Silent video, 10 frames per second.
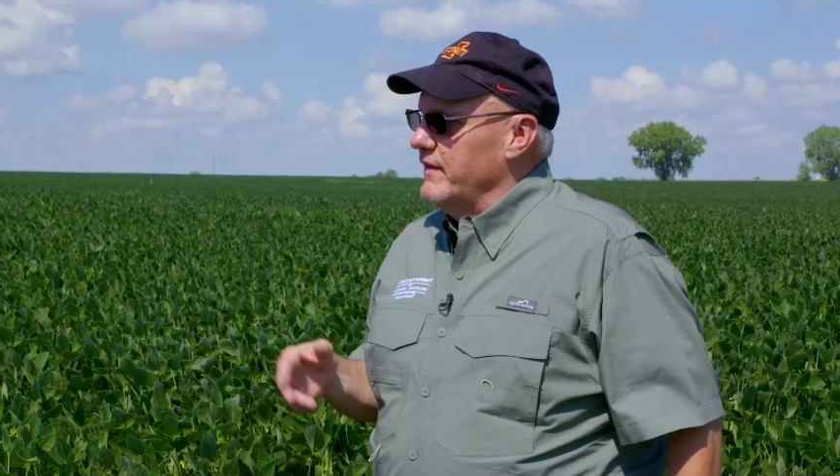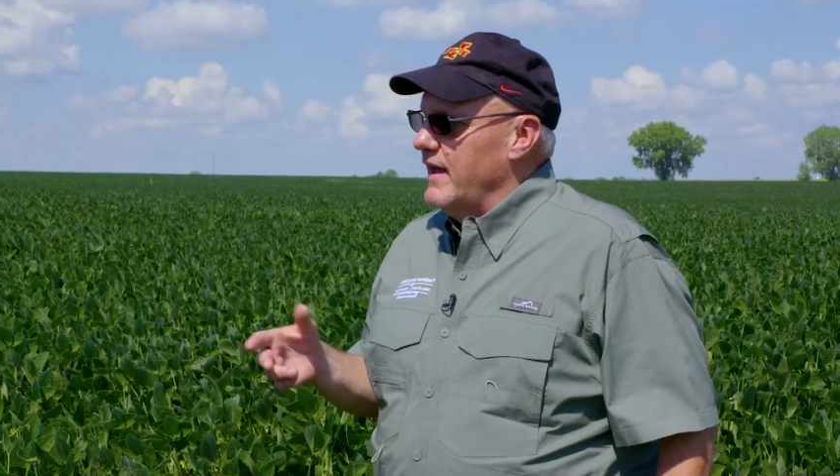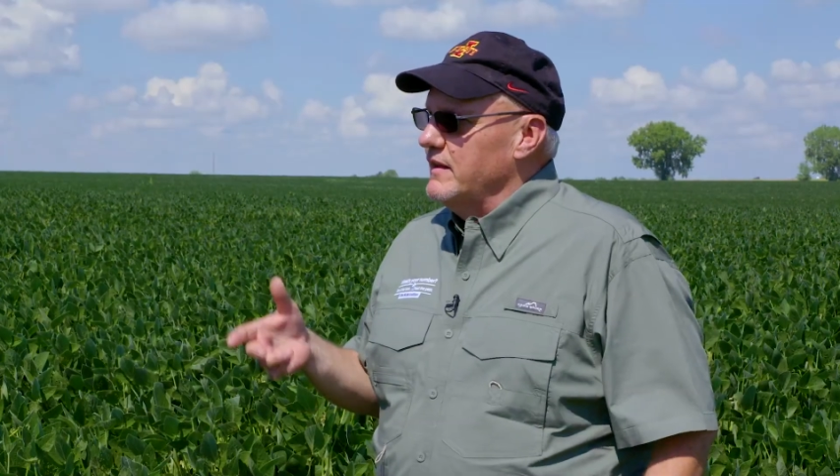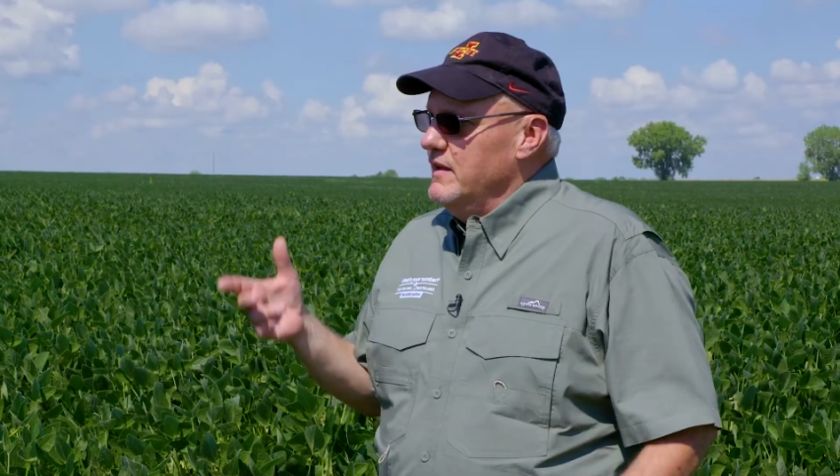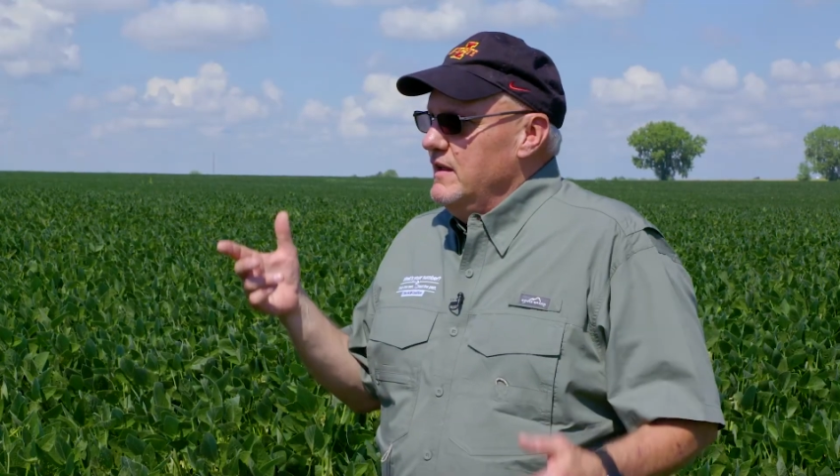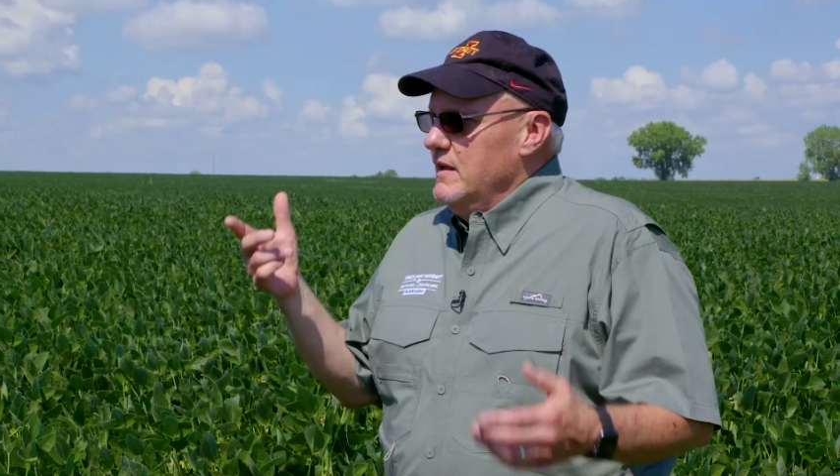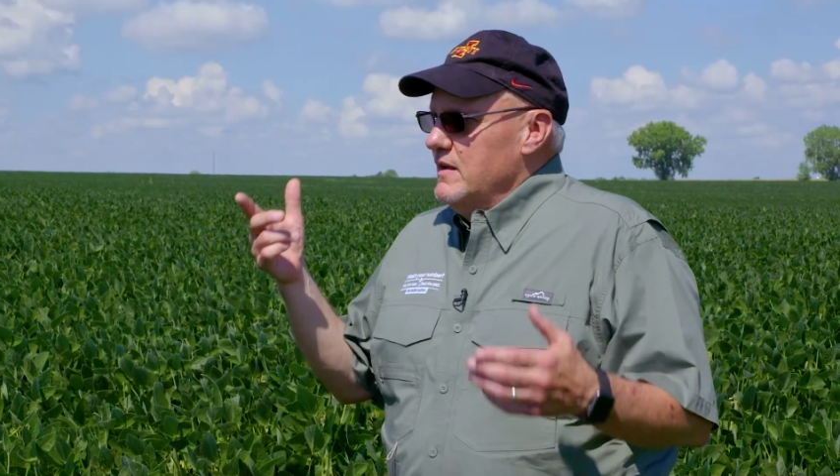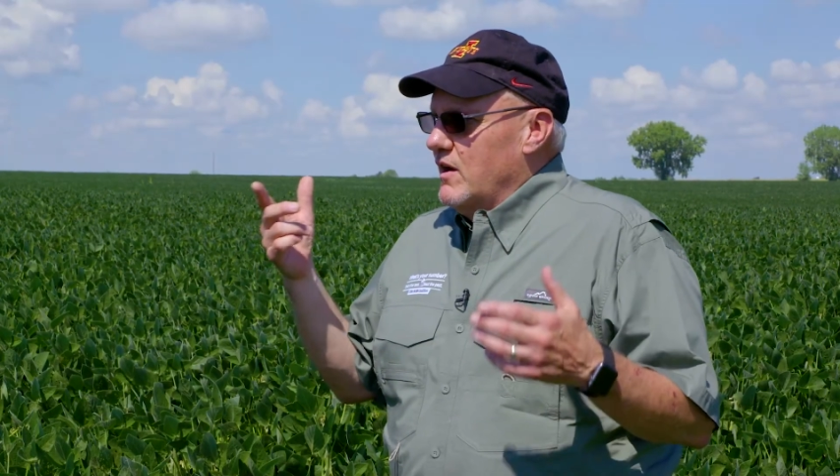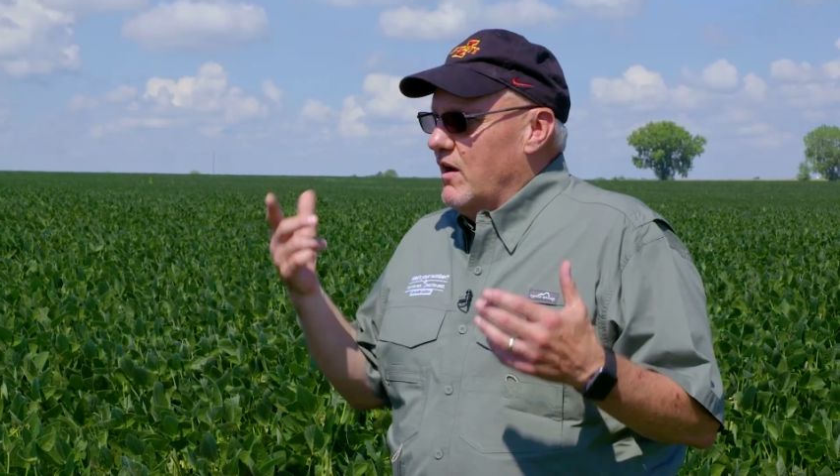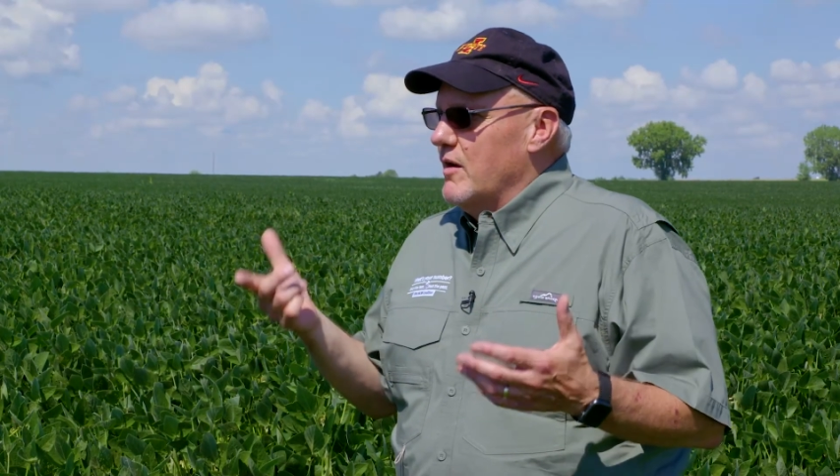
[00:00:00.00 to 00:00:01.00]
That
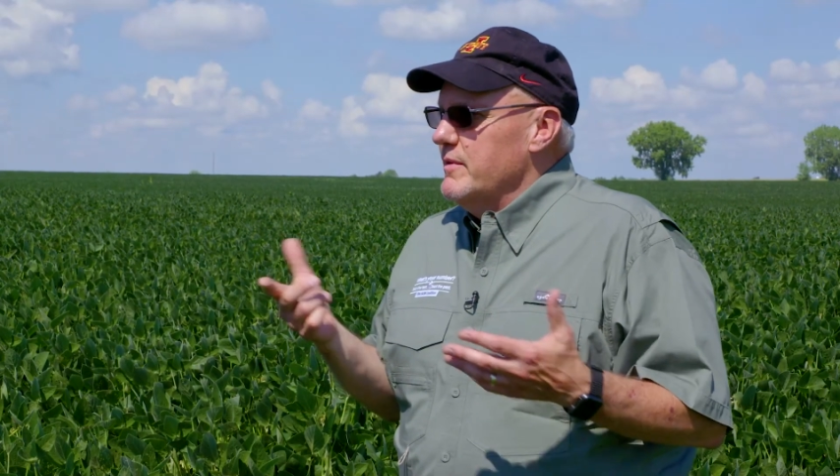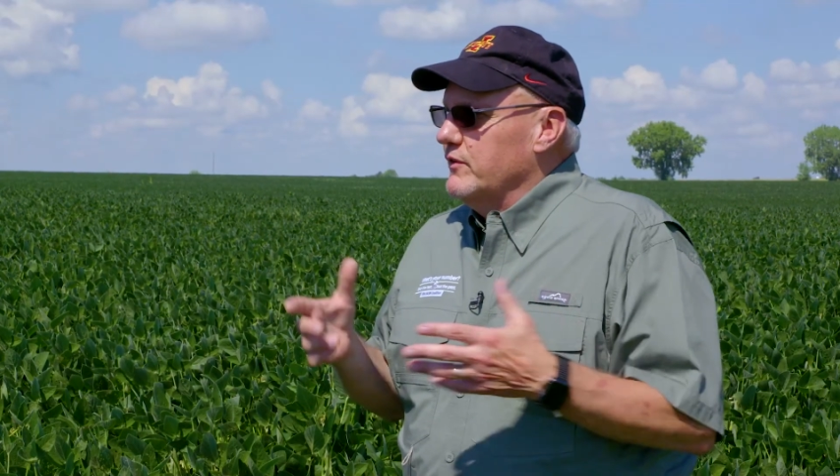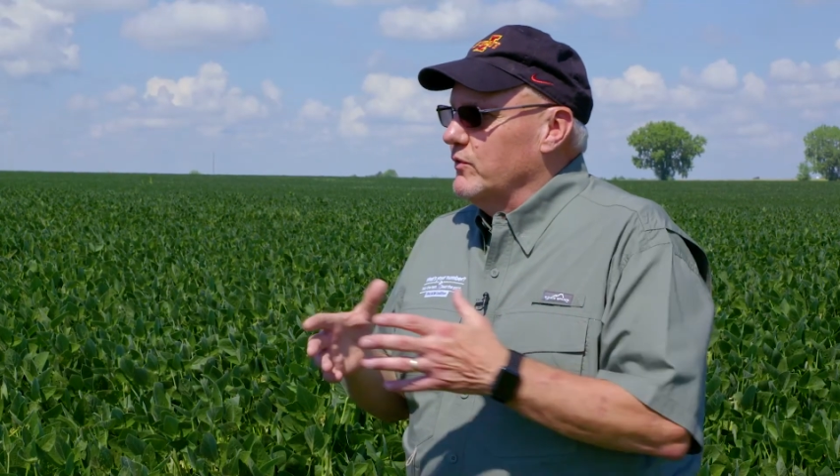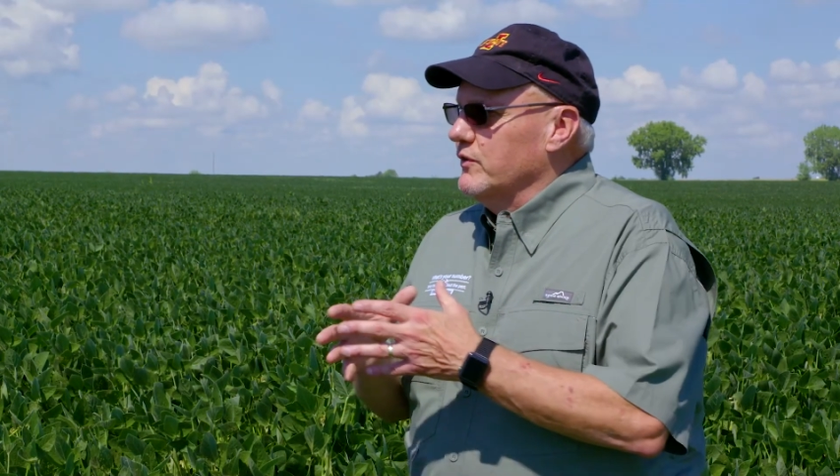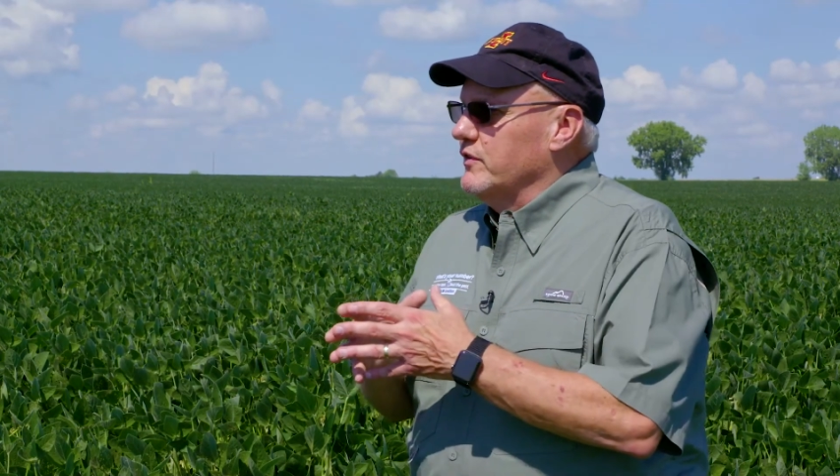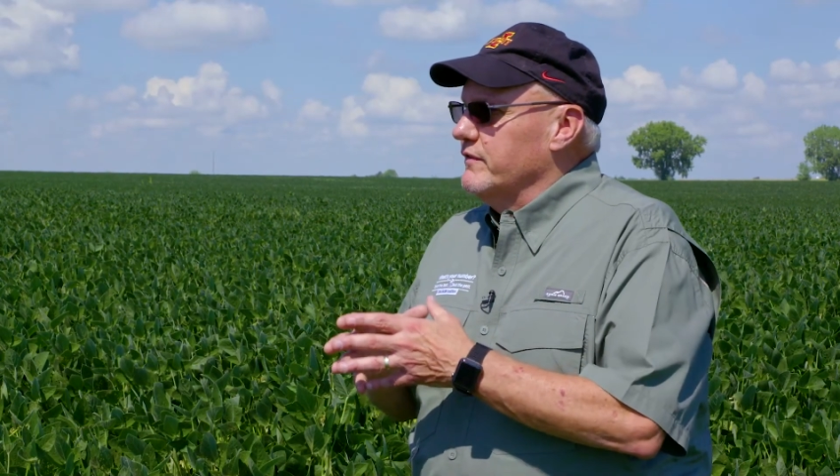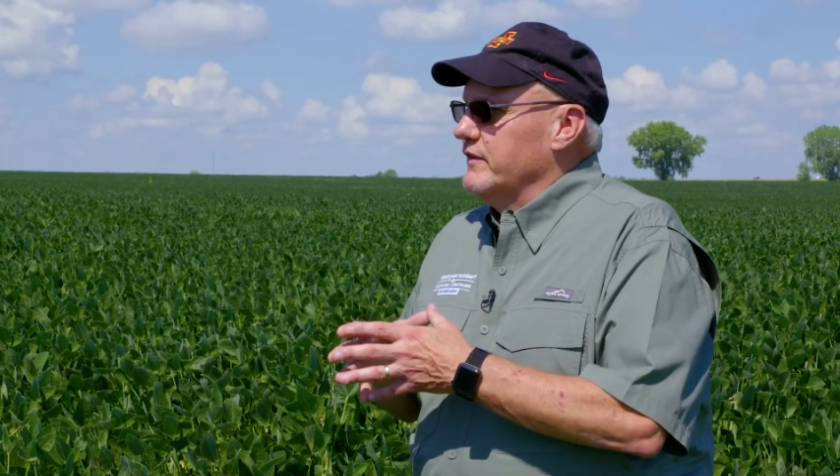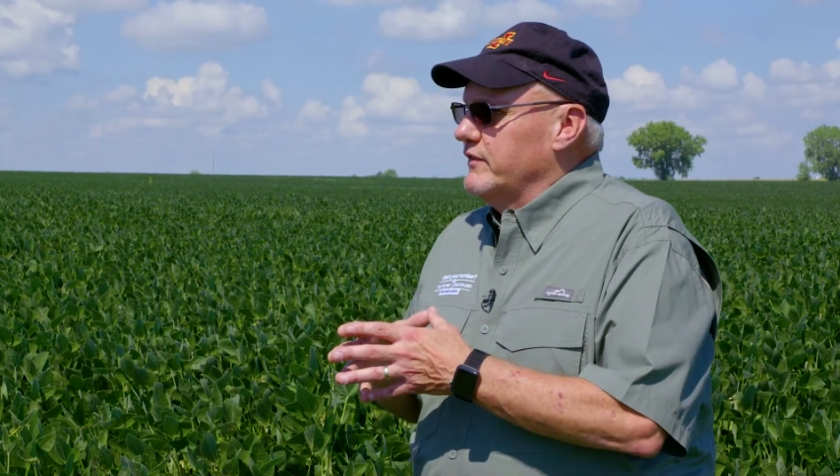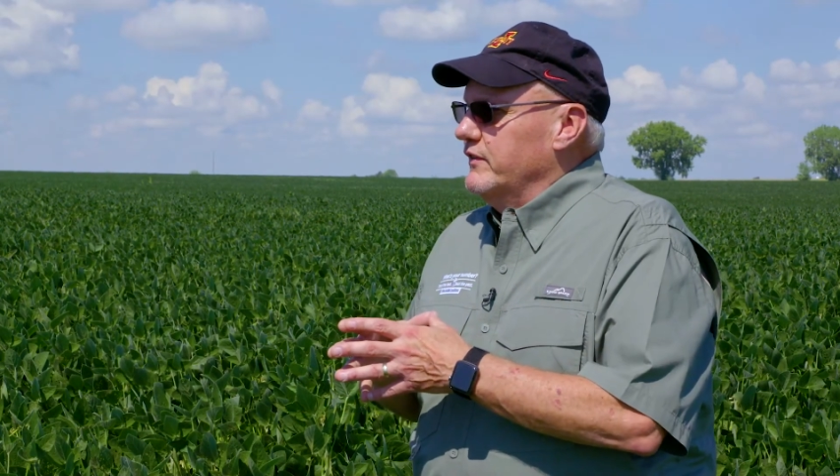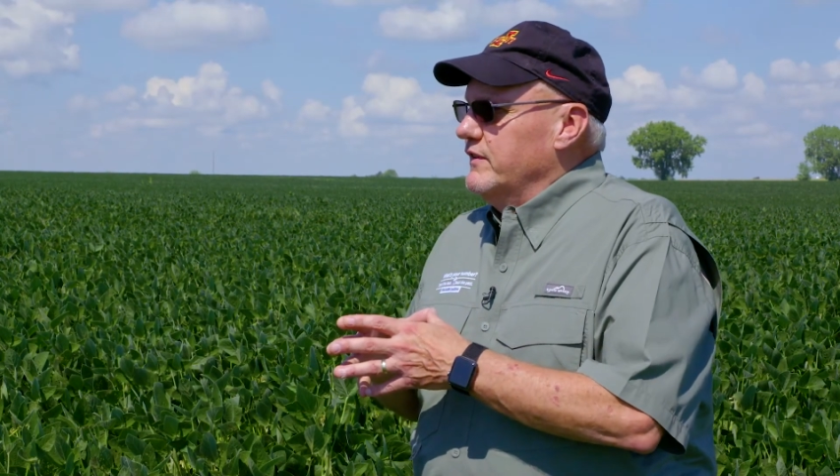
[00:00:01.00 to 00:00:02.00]
common source of
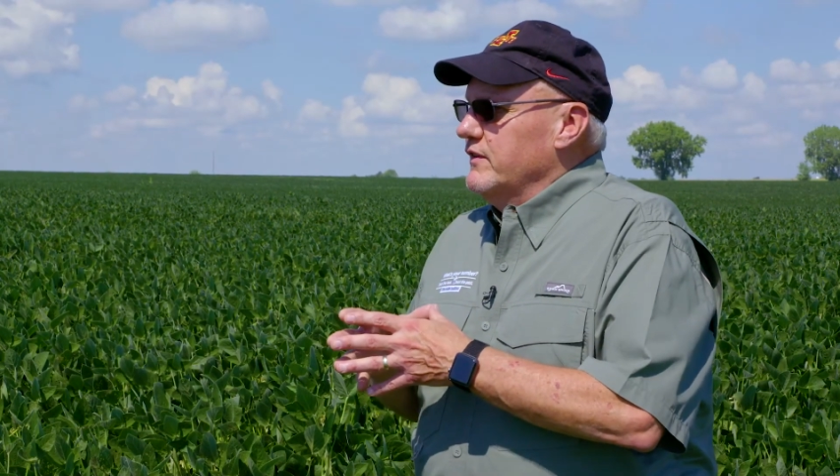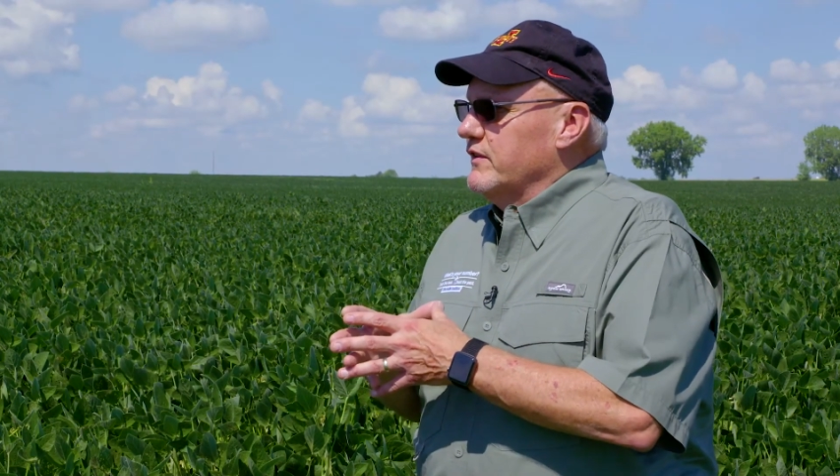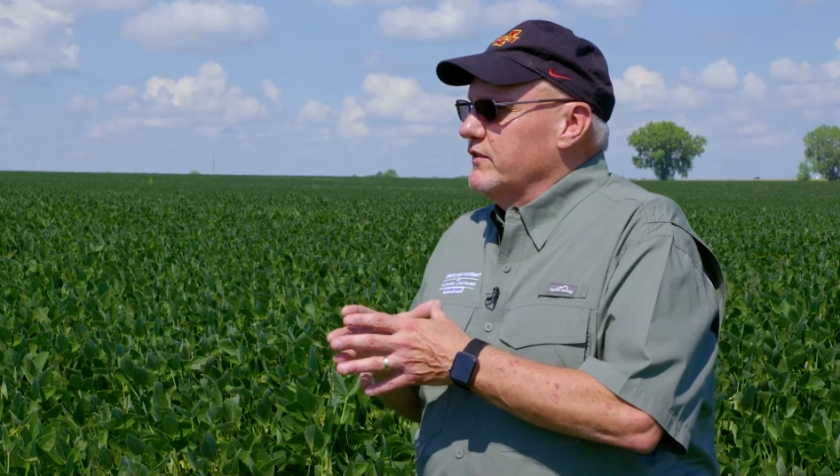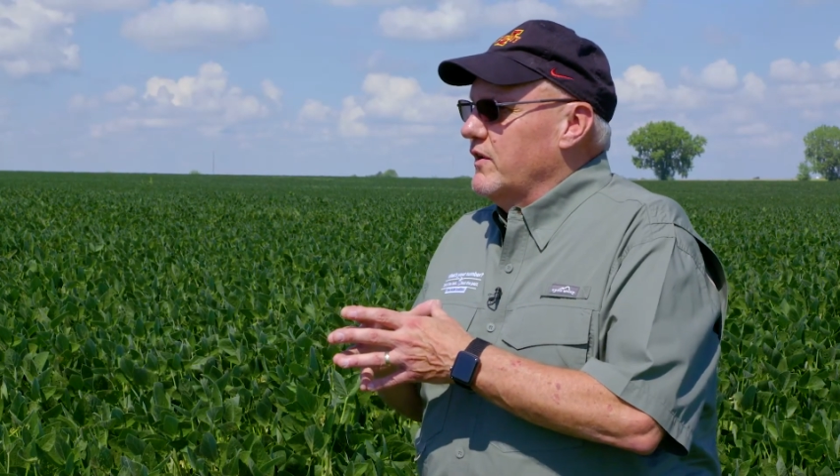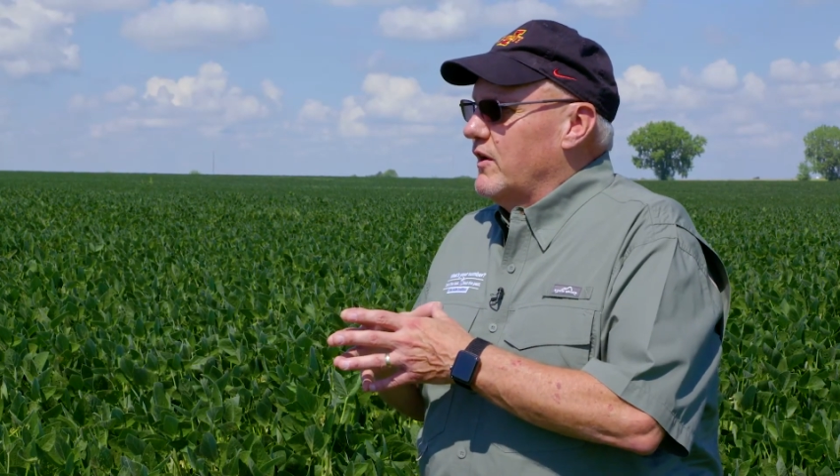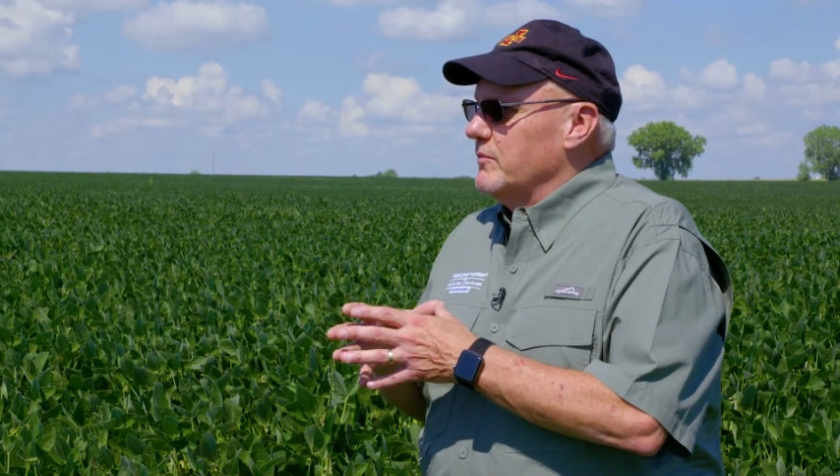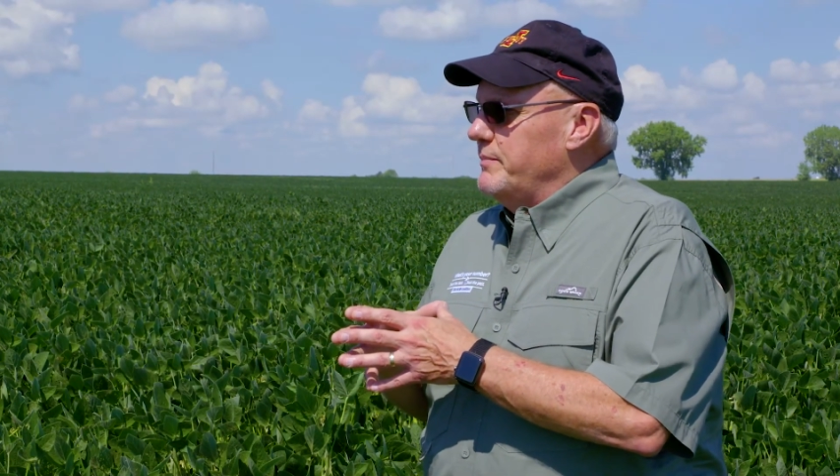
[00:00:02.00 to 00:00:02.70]
resistance is called